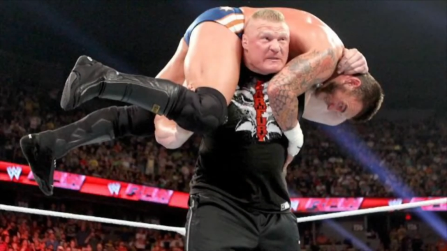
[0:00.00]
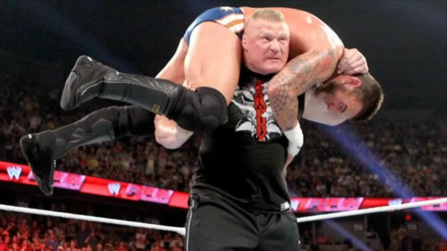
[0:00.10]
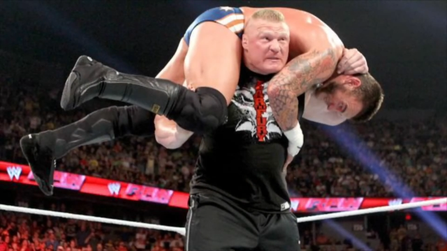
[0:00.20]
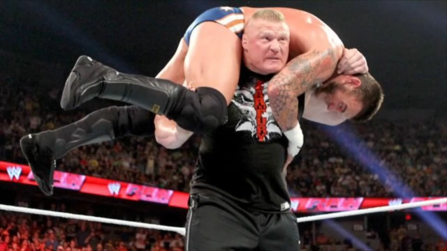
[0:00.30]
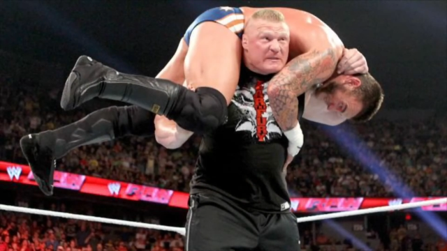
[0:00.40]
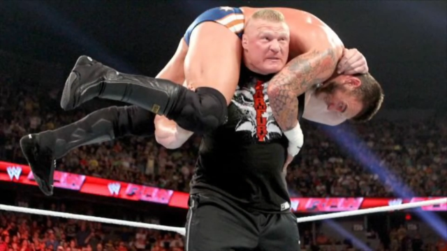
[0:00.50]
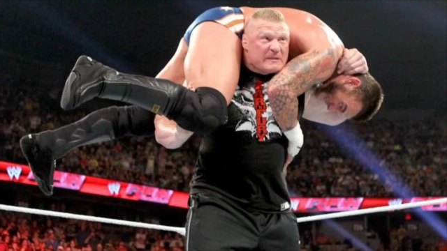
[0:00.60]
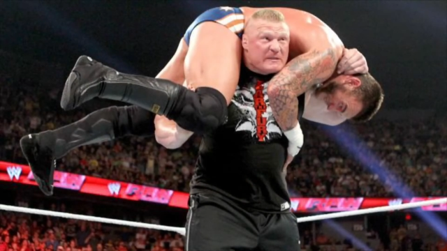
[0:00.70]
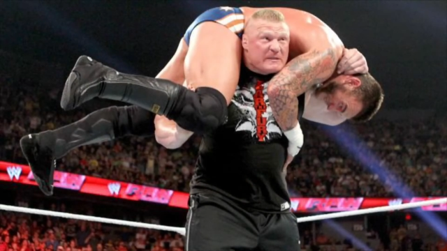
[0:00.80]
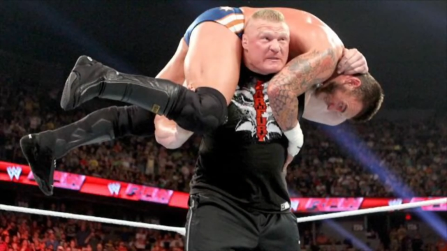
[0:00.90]

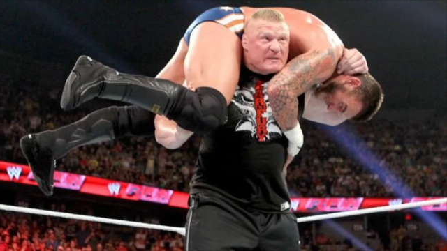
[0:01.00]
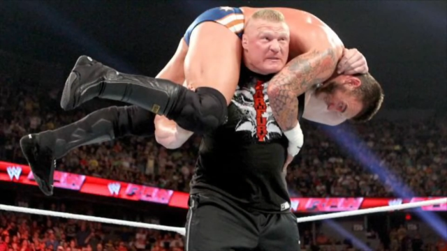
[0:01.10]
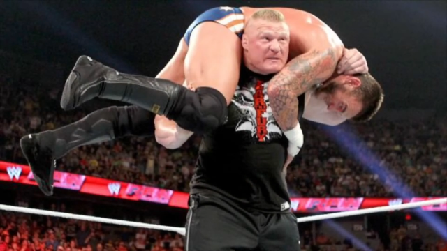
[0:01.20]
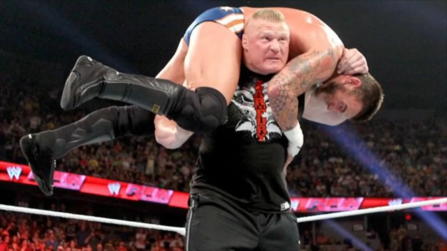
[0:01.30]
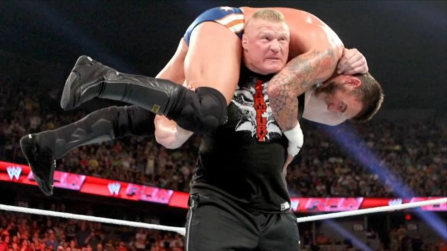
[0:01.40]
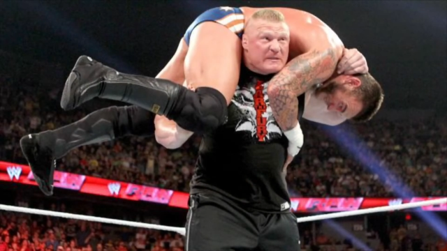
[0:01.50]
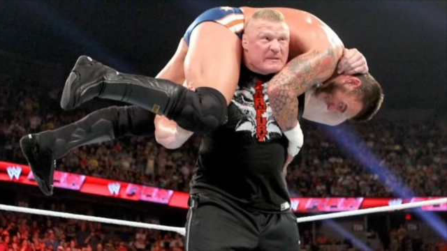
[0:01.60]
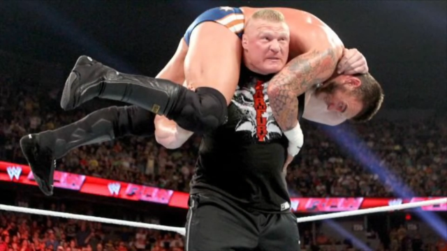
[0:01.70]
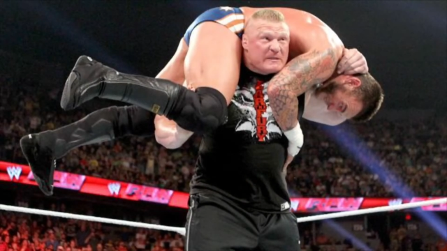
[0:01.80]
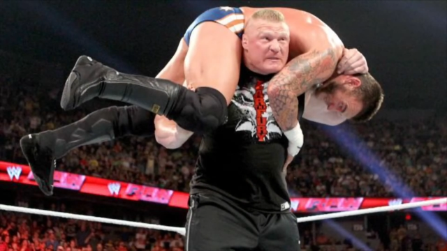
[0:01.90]

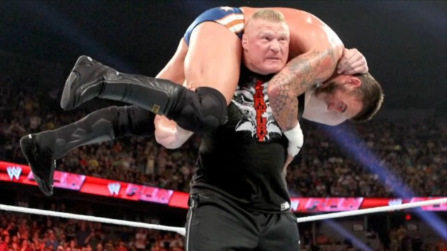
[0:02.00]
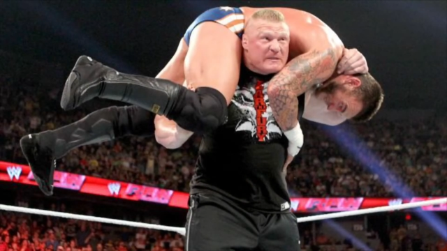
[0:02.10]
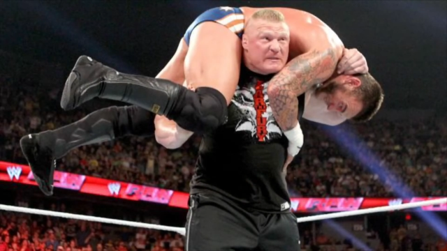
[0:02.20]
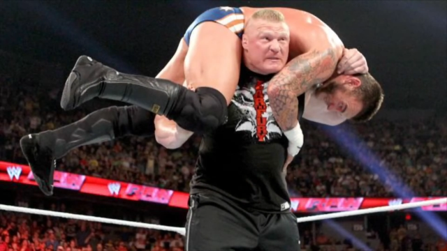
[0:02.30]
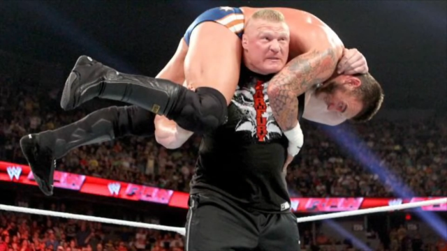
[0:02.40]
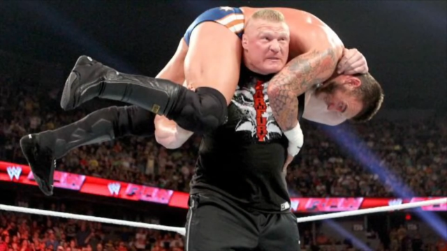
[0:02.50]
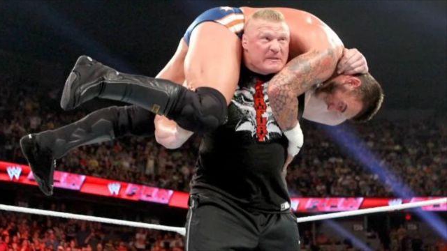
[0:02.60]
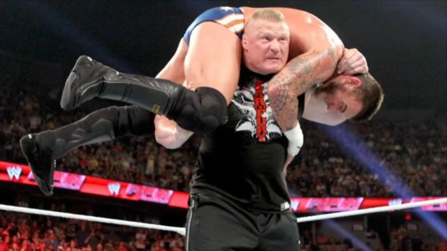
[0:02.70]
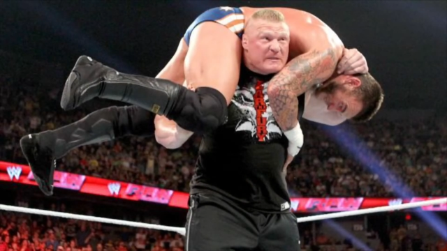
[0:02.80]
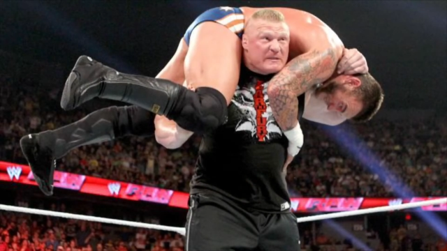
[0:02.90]

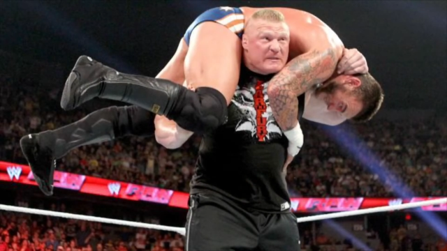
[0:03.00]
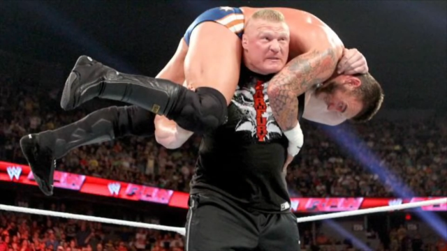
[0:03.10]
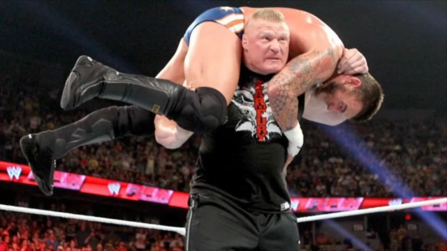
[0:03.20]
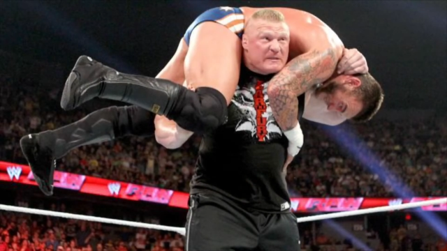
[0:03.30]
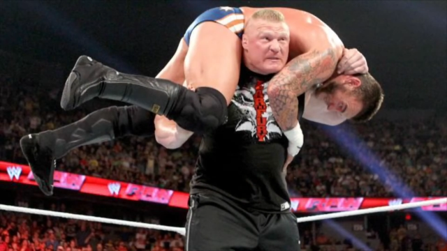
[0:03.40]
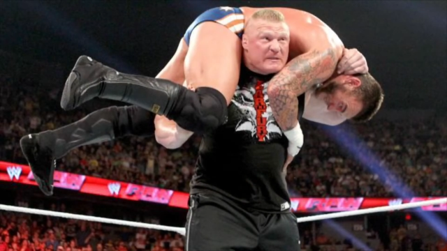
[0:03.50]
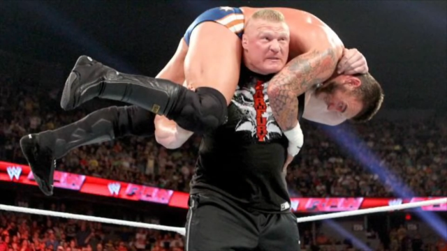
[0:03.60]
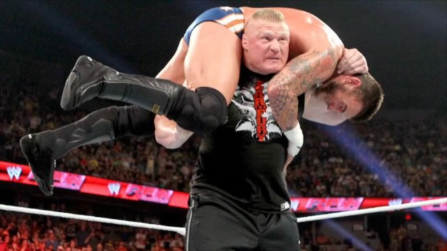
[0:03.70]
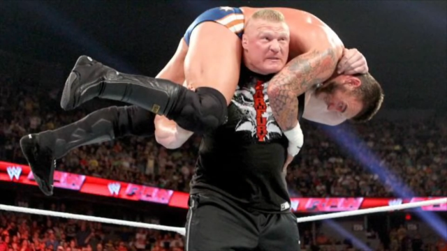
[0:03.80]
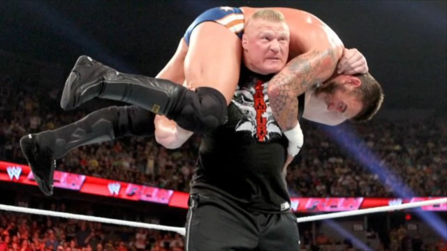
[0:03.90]

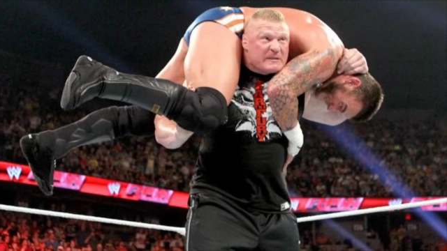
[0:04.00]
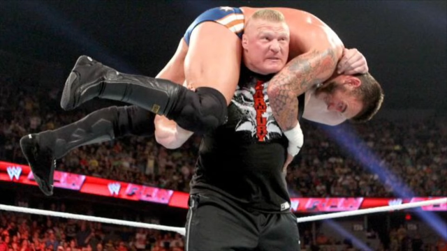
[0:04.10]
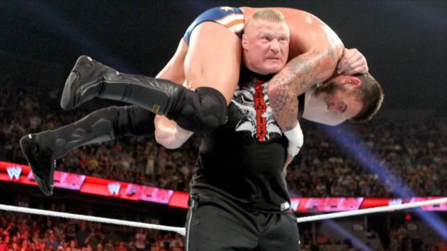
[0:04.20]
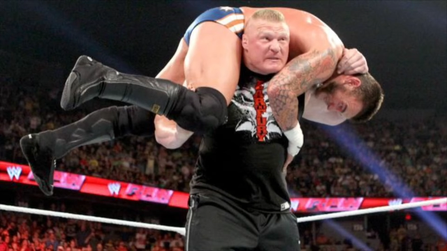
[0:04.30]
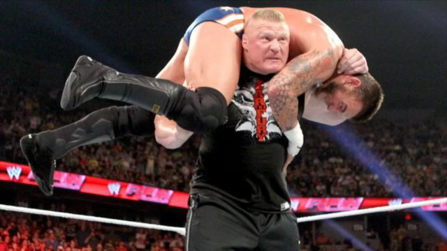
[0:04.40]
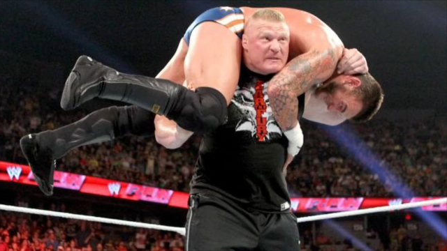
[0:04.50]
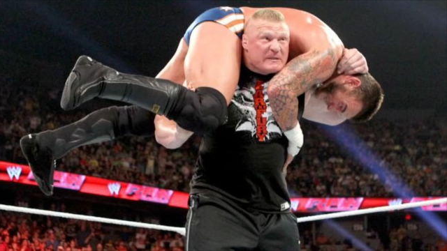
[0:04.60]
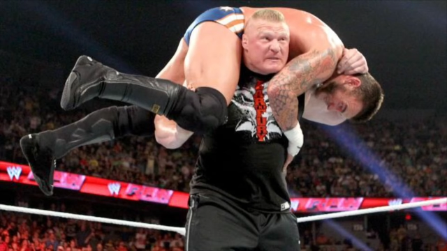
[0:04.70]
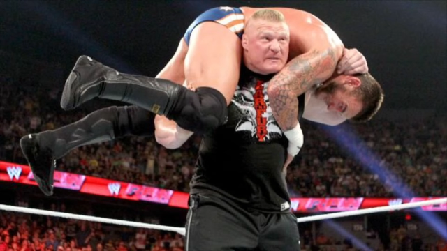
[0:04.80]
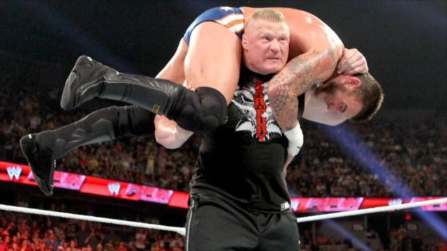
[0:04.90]

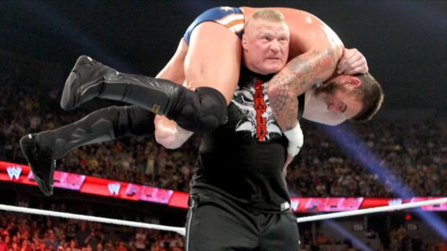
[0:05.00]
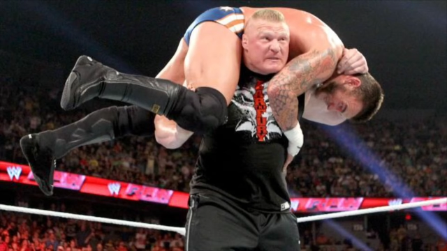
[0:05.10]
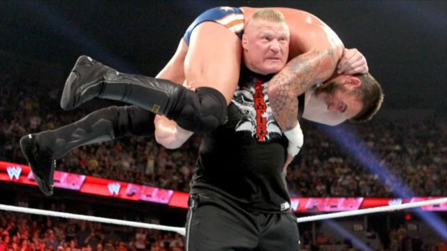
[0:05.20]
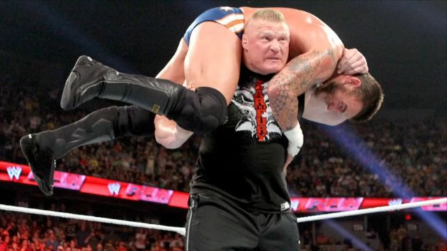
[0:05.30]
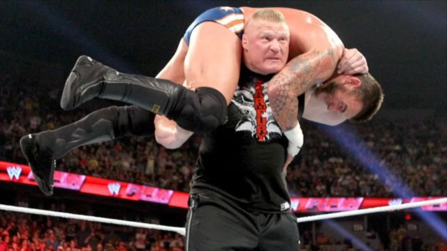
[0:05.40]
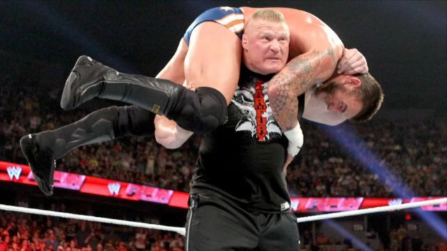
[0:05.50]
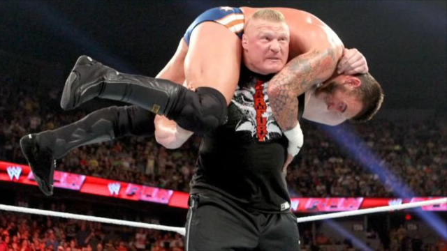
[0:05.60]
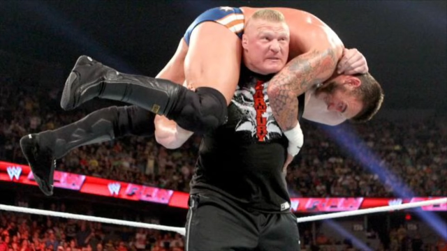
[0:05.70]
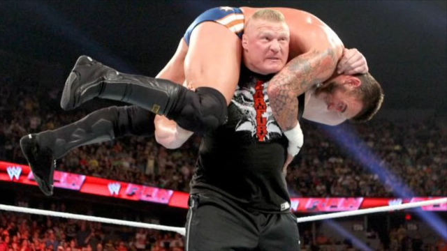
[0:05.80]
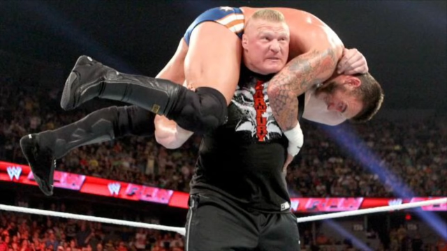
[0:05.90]

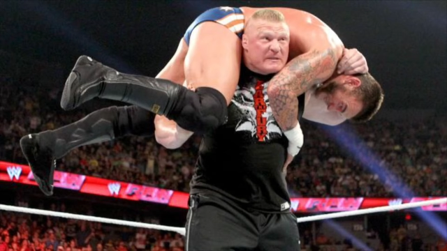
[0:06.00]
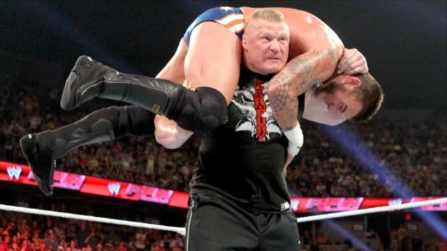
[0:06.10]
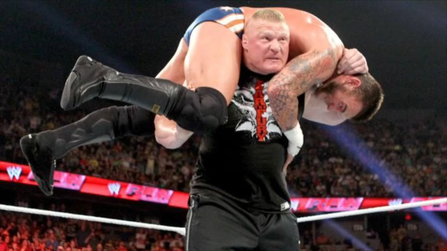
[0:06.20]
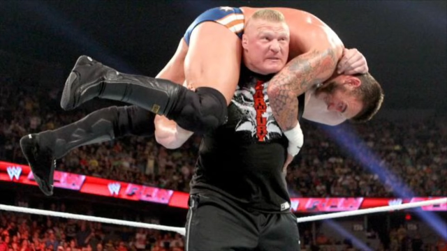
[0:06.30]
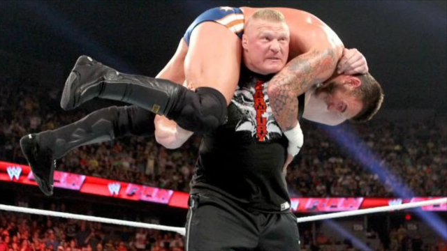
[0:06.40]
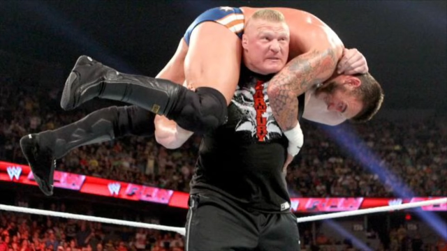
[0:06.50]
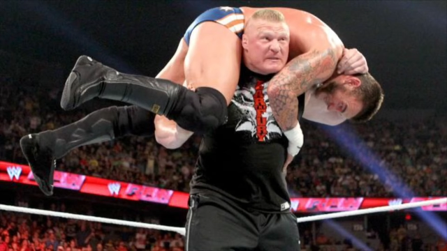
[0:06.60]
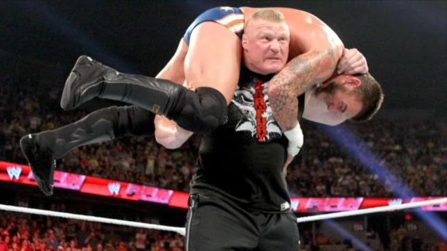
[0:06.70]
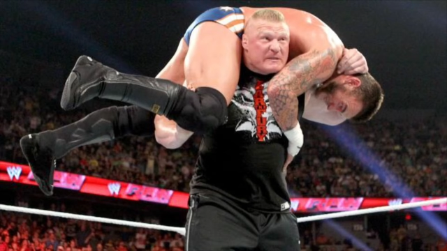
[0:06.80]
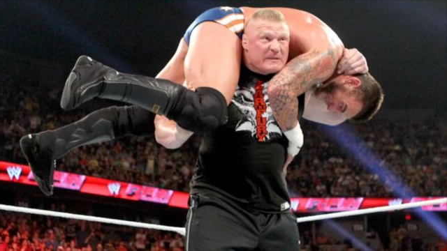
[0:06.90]

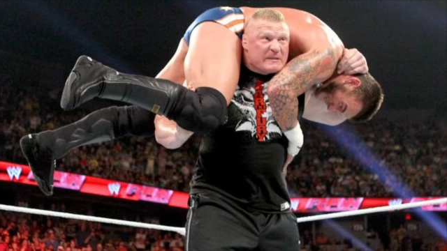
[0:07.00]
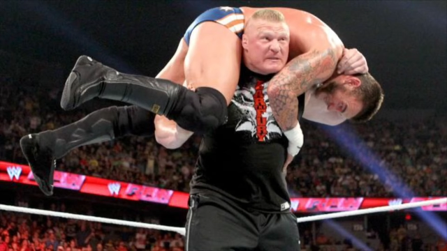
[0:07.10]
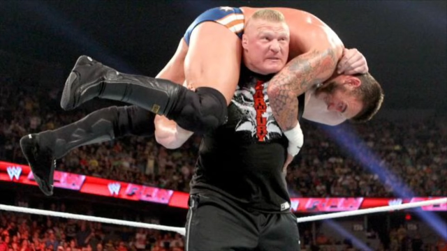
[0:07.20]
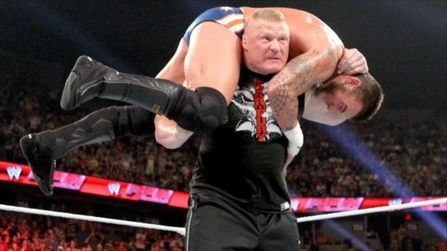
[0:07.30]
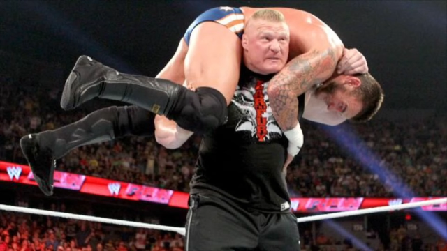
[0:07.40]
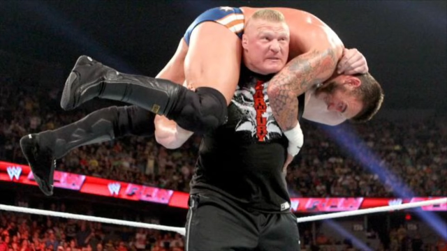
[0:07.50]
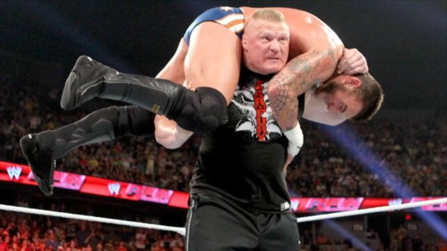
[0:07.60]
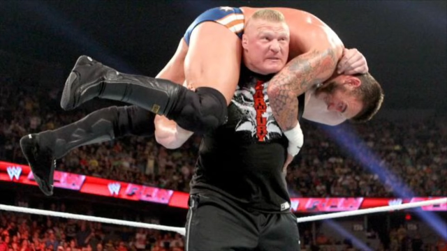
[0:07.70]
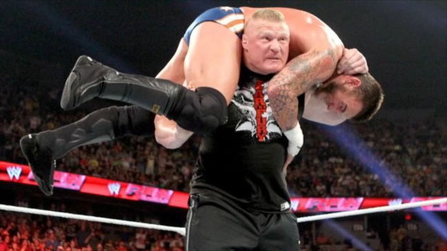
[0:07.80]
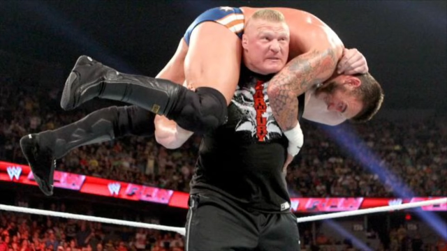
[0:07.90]
The face doesn't move, so there is nothing to read.